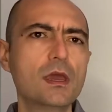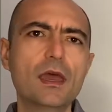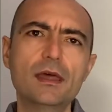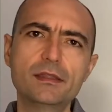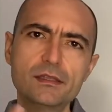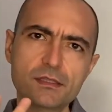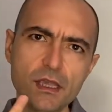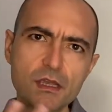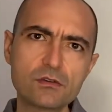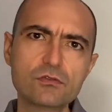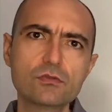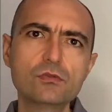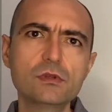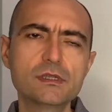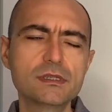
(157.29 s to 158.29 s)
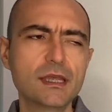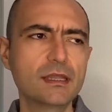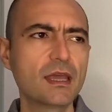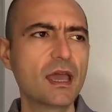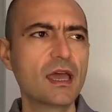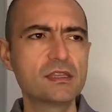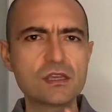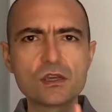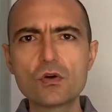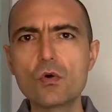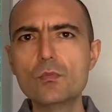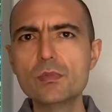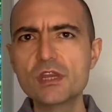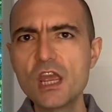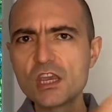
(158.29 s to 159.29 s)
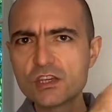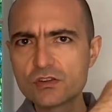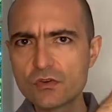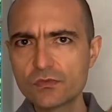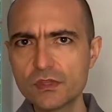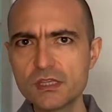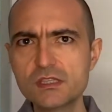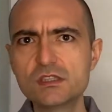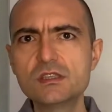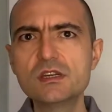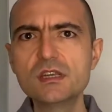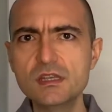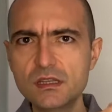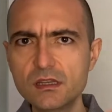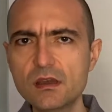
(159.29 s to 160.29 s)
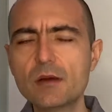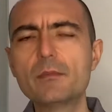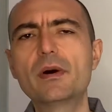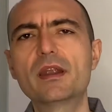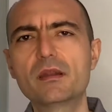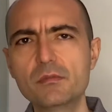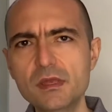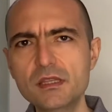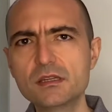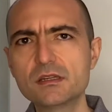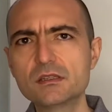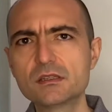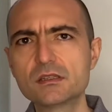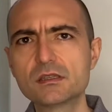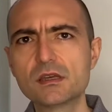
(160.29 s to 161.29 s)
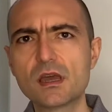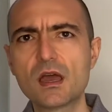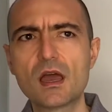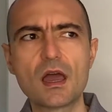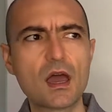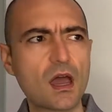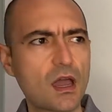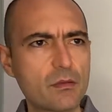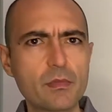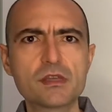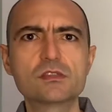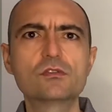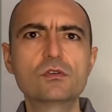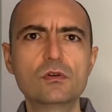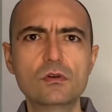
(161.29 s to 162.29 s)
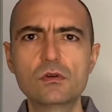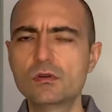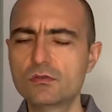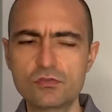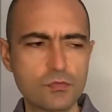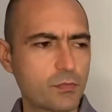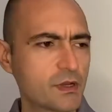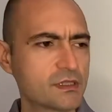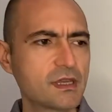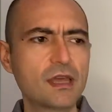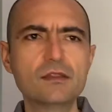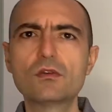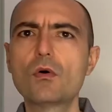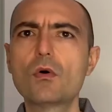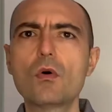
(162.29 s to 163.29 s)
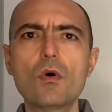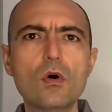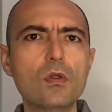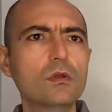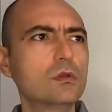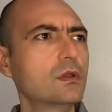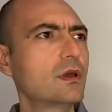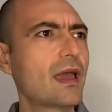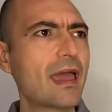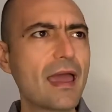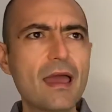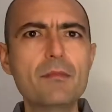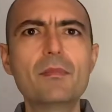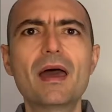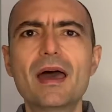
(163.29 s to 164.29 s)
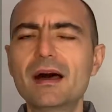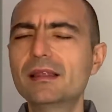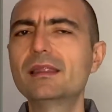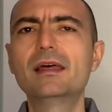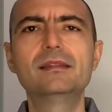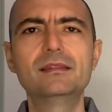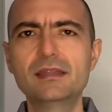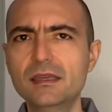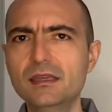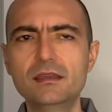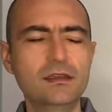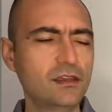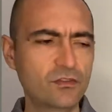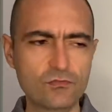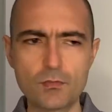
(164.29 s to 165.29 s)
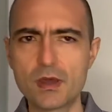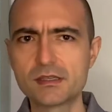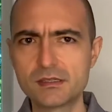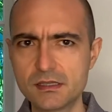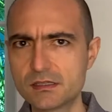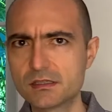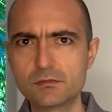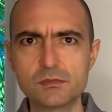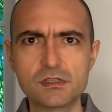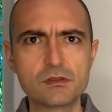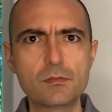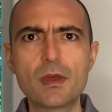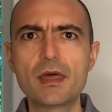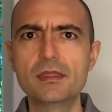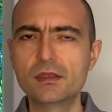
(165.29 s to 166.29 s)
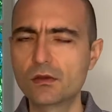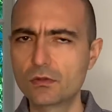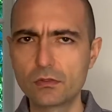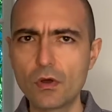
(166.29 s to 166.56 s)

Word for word: And the second rule is that as a combination of these three parameters, I must represent all M, L, and T if my system is depending on